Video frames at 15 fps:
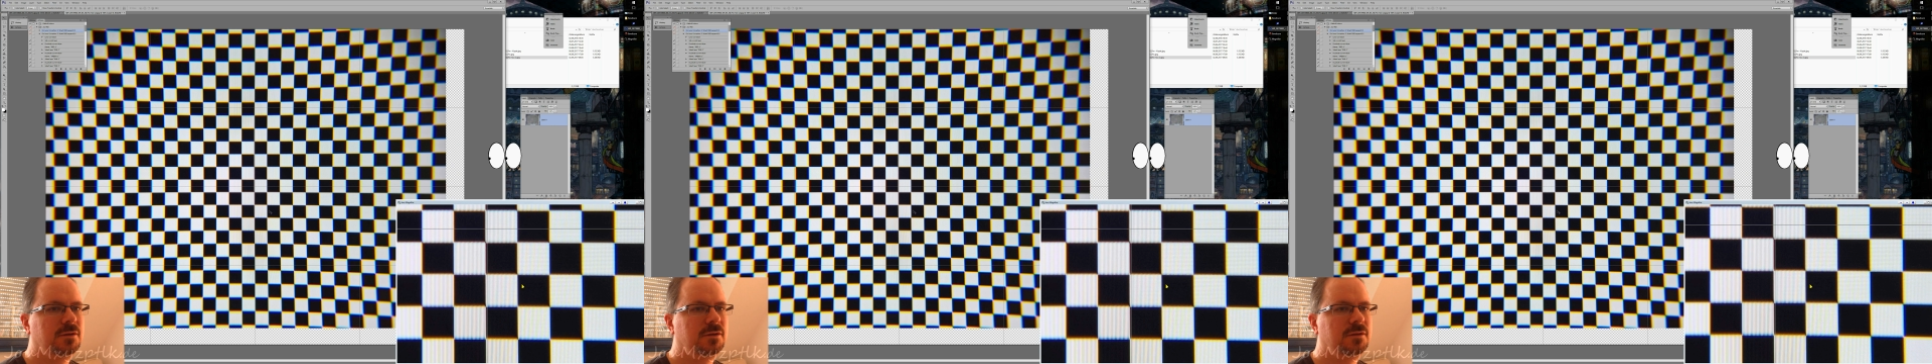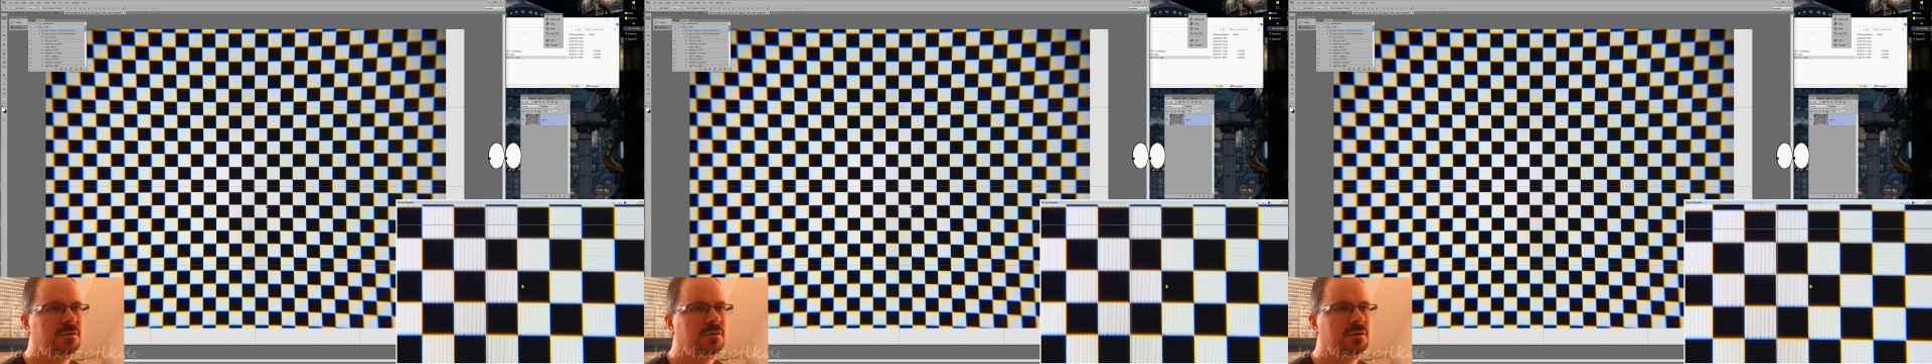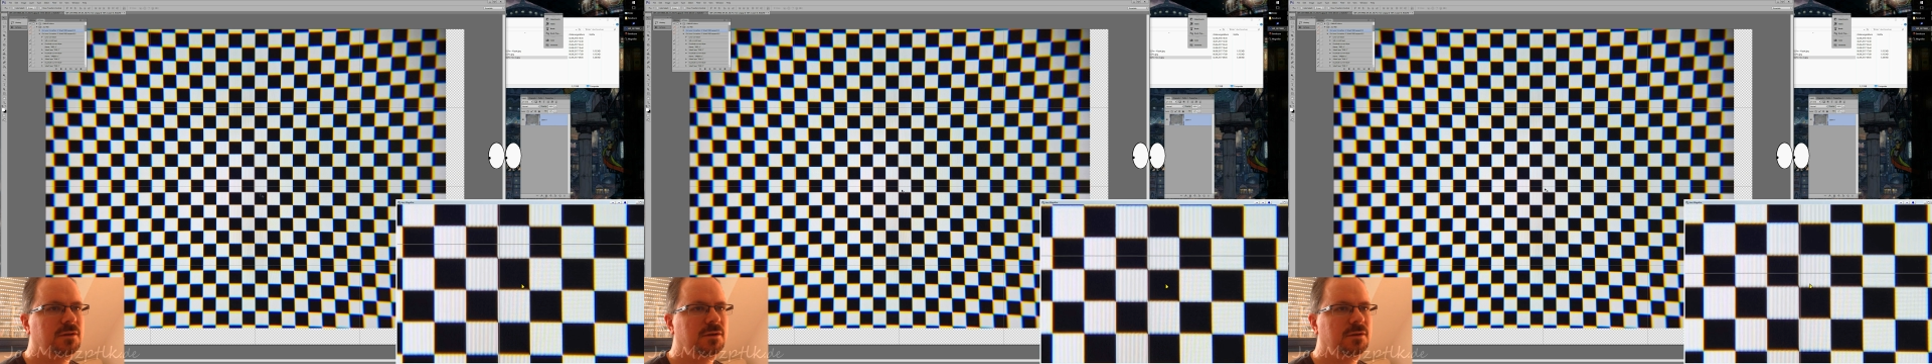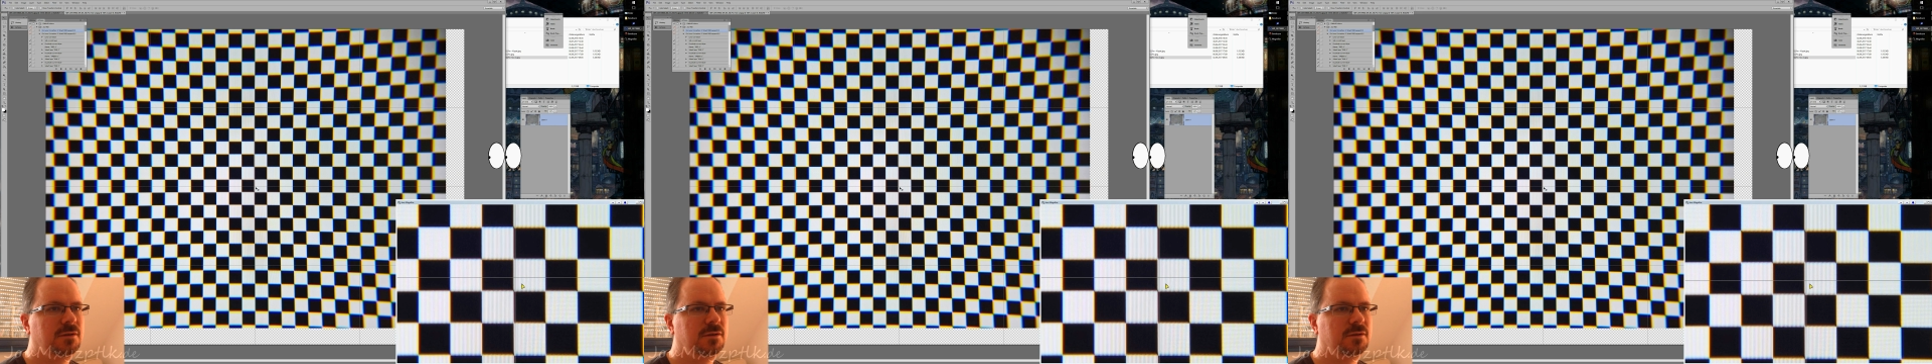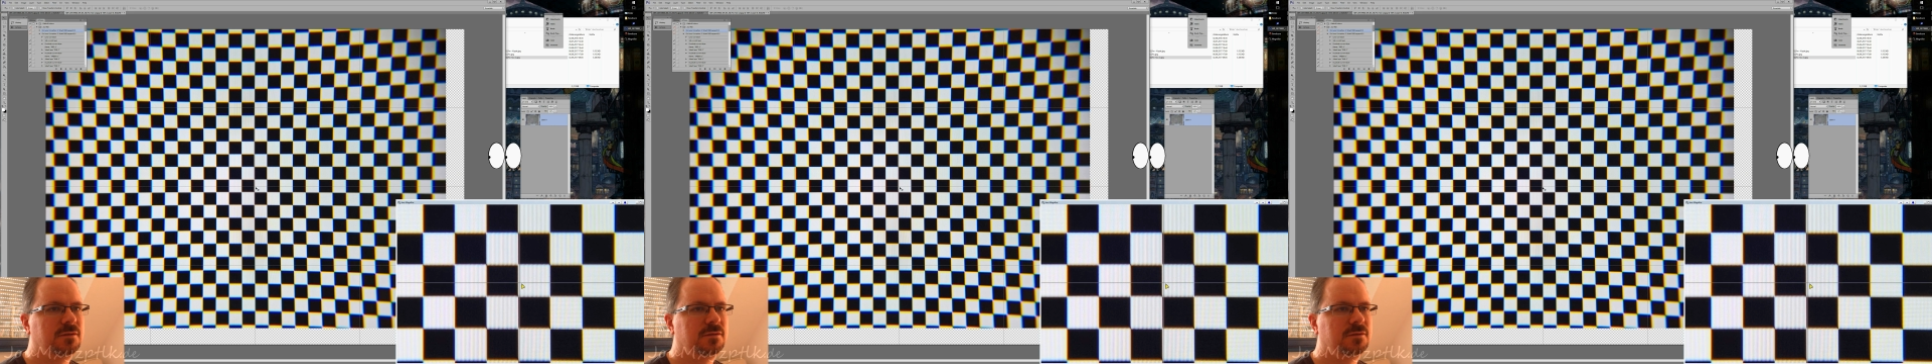Let's see,
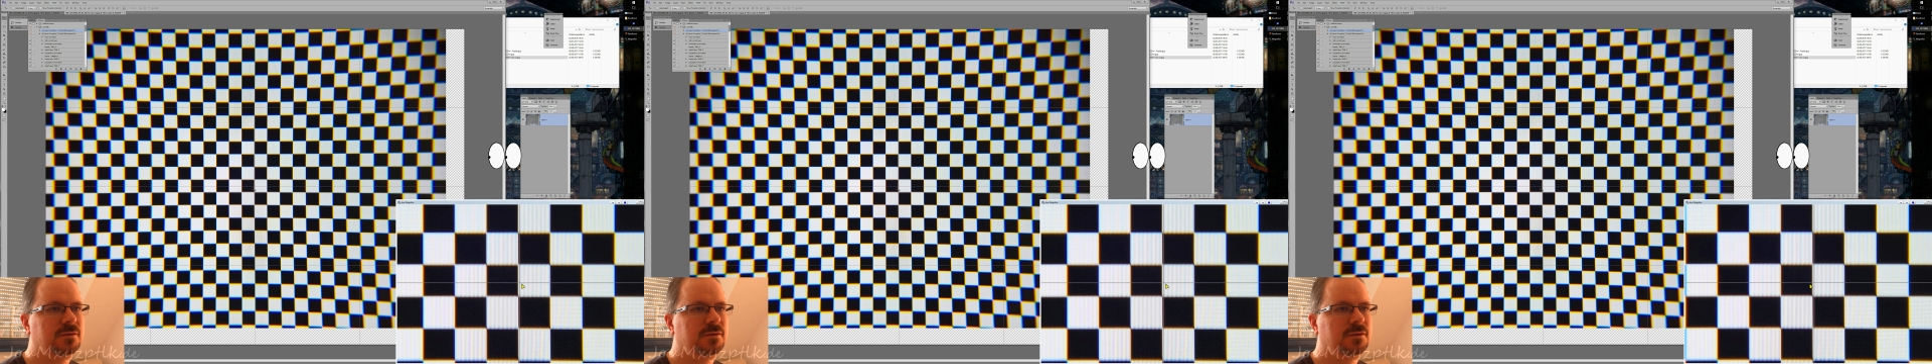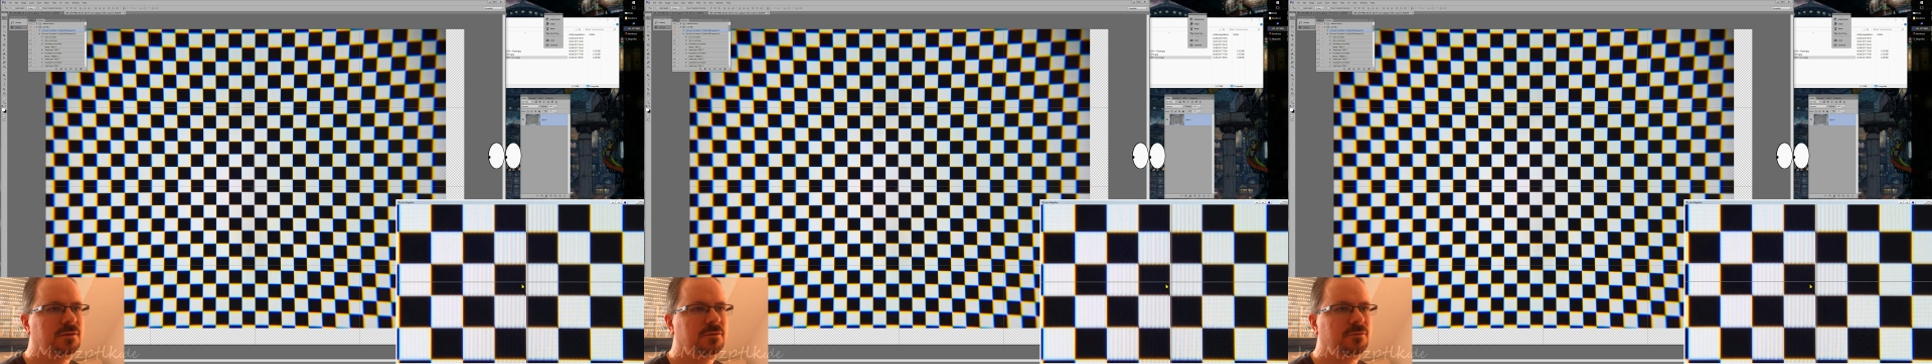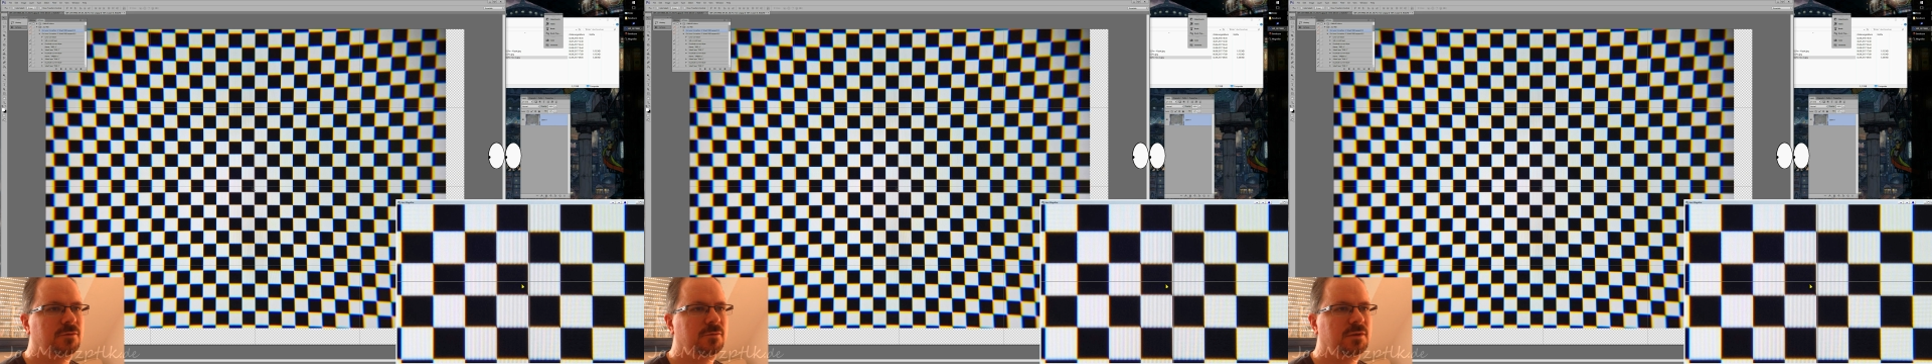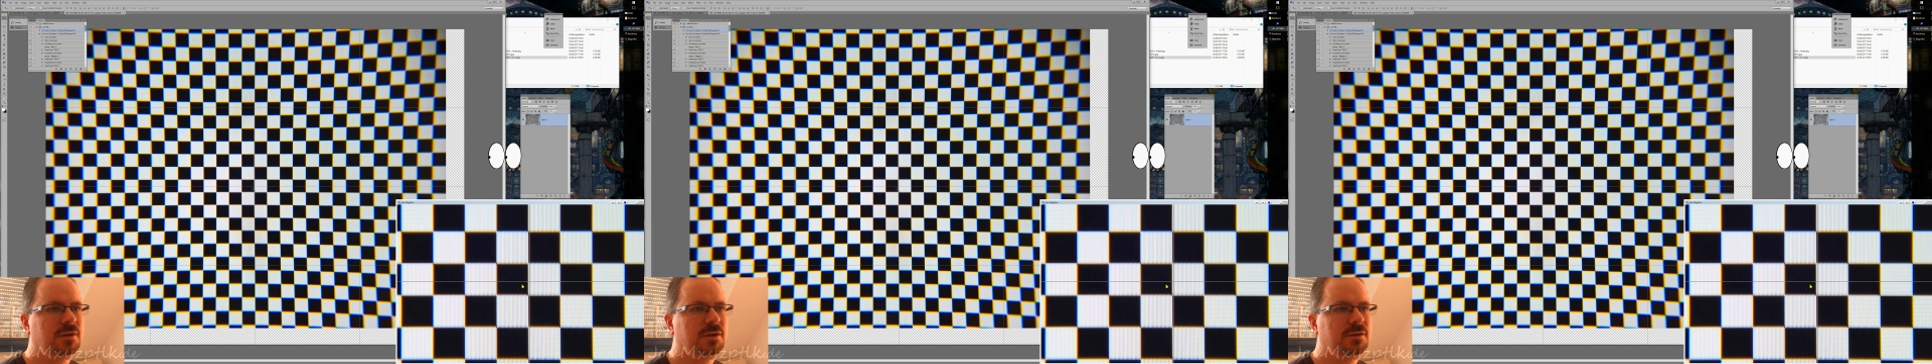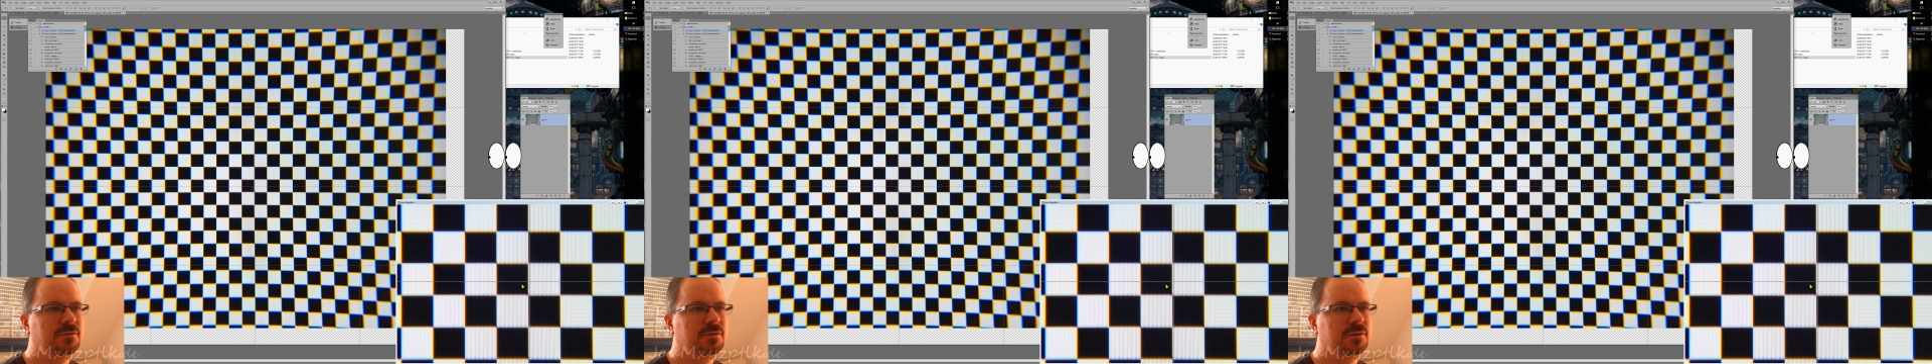it's from the
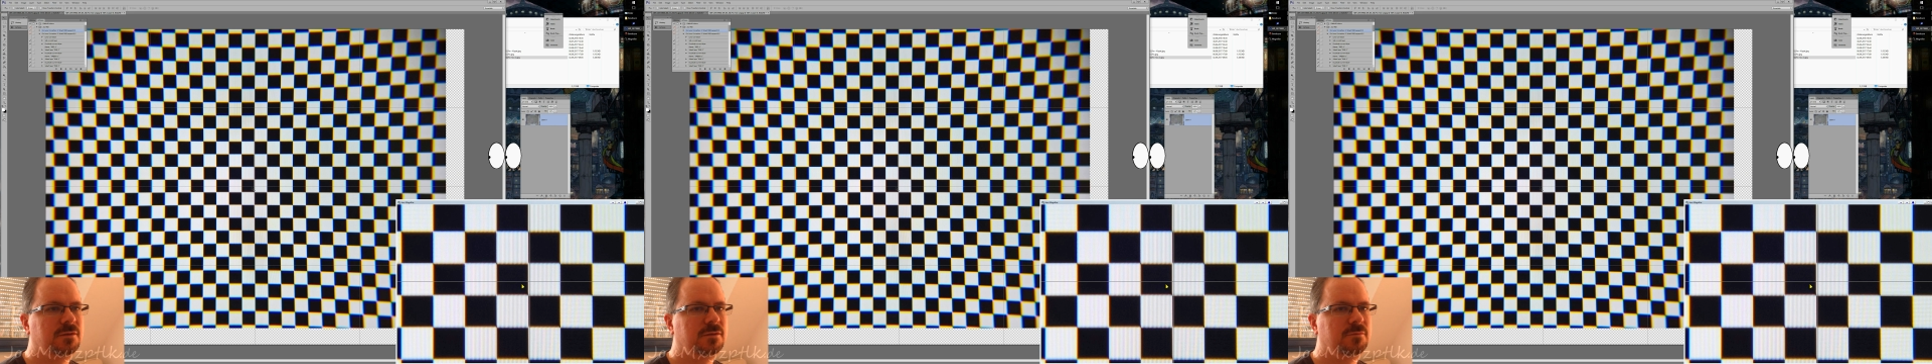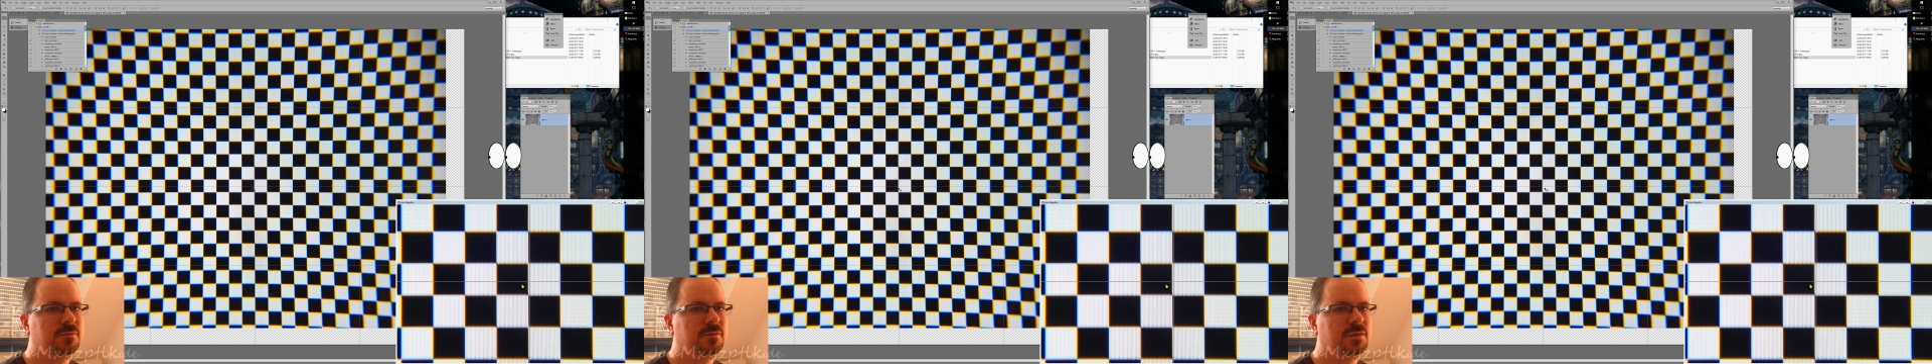left,